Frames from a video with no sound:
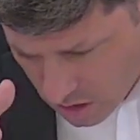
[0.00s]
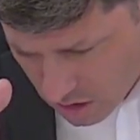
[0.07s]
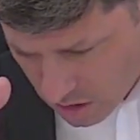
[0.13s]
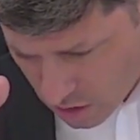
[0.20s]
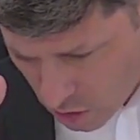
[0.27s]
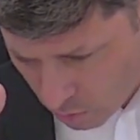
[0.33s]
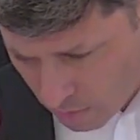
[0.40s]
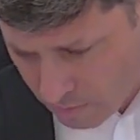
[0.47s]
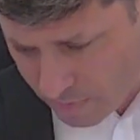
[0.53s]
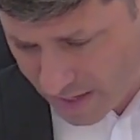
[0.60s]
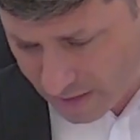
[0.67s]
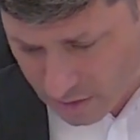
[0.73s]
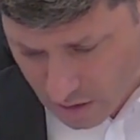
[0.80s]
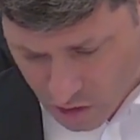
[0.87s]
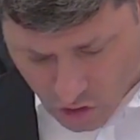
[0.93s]
the human
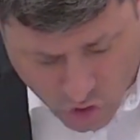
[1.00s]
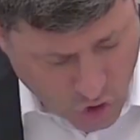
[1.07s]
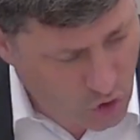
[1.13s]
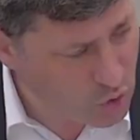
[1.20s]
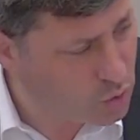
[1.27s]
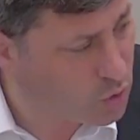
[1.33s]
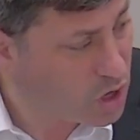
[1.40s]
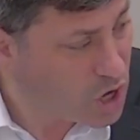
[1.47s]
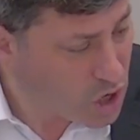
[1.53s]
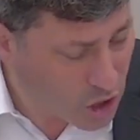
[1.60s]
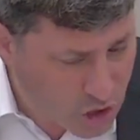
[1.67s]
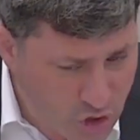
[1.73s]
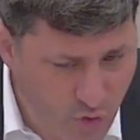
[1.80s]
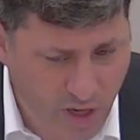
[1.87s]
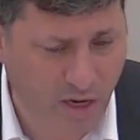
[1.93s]
being, the Jew,
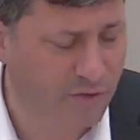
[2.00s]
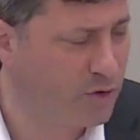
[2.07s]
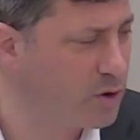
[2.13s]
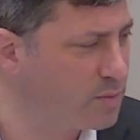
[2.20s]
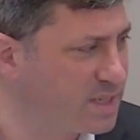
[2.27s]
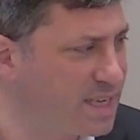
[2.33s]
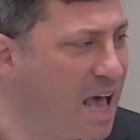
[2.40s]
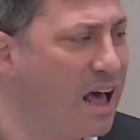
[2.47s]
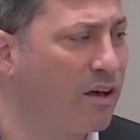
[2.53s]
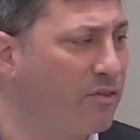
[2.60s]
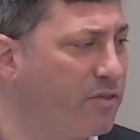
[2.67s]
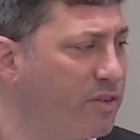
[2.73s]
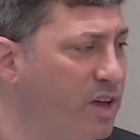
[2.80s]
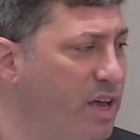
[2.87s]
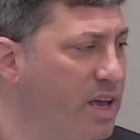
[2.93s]
could drink it for
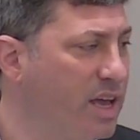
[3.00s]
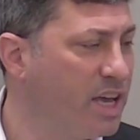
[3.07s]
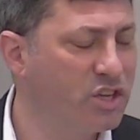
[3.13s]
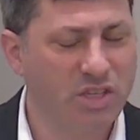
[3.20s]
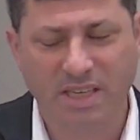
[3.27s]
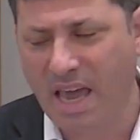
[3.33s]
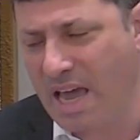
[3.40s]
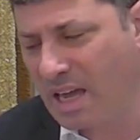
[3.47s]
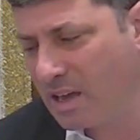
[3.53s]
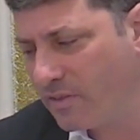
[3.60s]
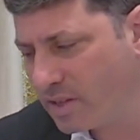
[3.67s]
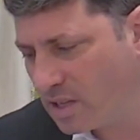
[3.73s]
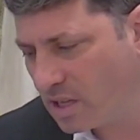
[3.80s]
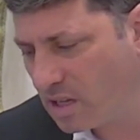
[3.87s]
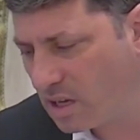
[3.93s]
himself. He just can't give
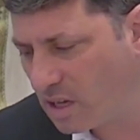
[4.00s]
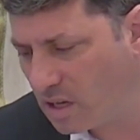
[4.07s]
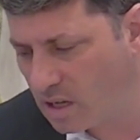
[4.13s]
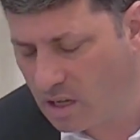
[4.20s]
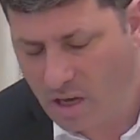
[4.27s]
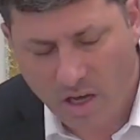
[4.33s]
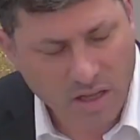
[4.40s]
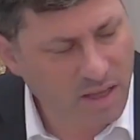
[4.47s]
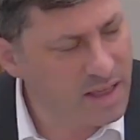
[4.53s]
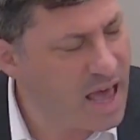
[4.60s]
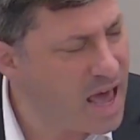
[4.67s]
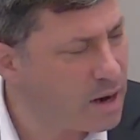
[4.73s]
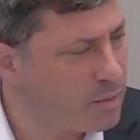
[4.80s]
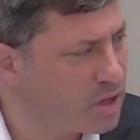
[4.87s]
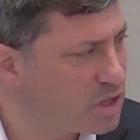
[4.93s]
it to the to the
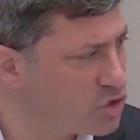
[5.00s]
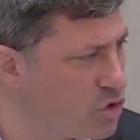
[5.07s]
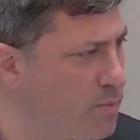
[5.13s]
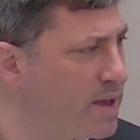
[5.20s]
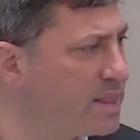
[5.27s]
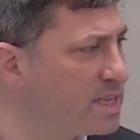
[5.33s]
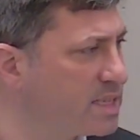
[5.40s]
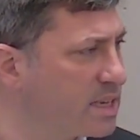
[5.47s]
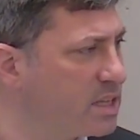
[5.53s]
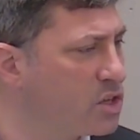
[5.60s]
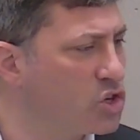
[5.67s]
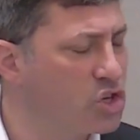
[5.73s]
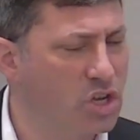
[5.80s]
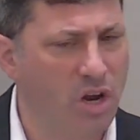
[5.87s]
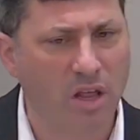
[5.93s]
animal. Tremendous
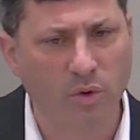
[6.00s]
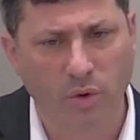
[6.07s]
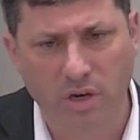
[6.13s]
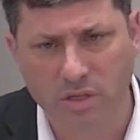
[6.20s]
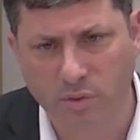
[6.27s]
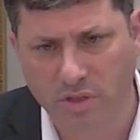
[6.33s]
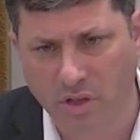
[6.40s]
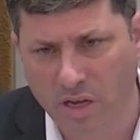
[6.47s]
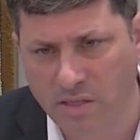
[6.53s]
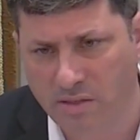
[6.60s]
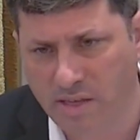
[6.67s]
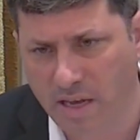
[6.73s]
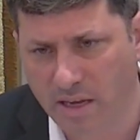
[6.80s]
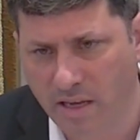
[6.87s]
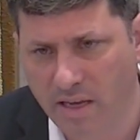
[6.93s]
chiddush. In other words, what Tosfos is
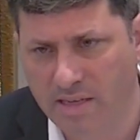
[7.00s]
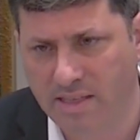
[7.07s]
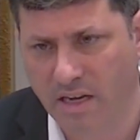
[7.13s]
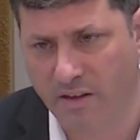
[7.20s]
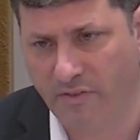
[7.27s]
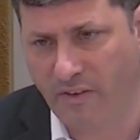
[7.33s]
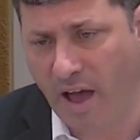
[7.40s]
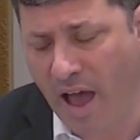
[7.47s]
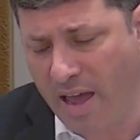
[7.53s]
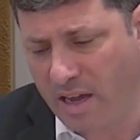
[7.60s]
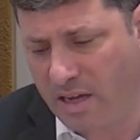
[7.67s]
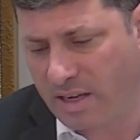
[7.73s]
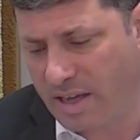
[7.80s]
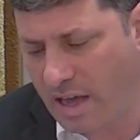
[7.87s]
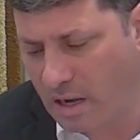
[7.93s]
saying is that if I
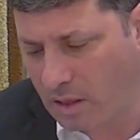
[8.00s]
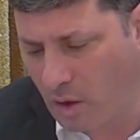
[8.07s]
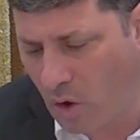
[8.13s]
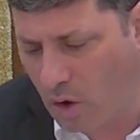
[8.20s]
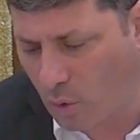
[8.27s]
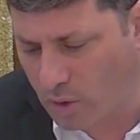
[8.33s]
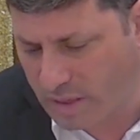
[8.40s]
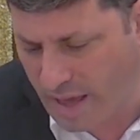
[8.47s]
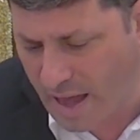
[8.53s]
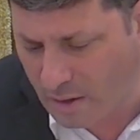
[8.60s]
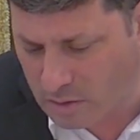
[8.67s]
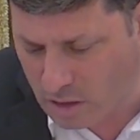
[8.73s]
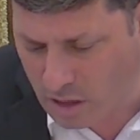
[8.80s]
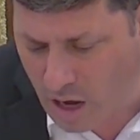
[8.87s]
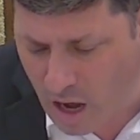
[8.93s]
could get along
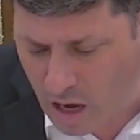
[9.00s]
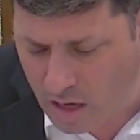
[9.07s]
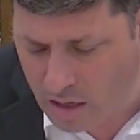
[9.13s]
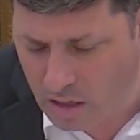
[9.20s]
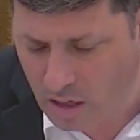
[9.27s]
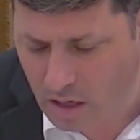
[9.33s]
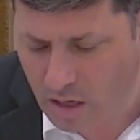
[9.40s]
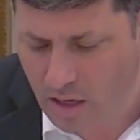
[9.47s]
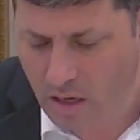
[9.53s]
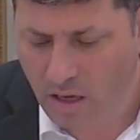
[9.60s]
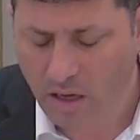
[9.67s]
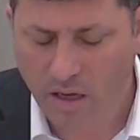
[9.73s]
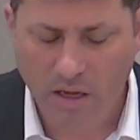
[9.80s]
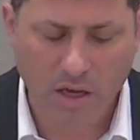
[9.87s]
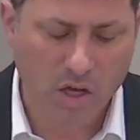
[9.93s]
without the guy,
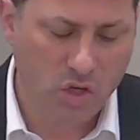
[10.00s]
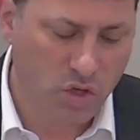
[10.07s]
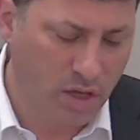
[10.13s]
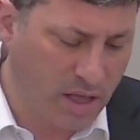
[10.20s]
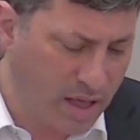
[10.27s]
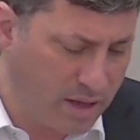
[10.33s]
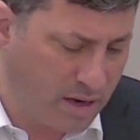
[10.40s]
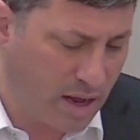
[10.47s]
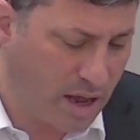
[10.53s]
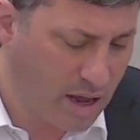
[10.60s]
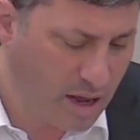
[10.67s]
so then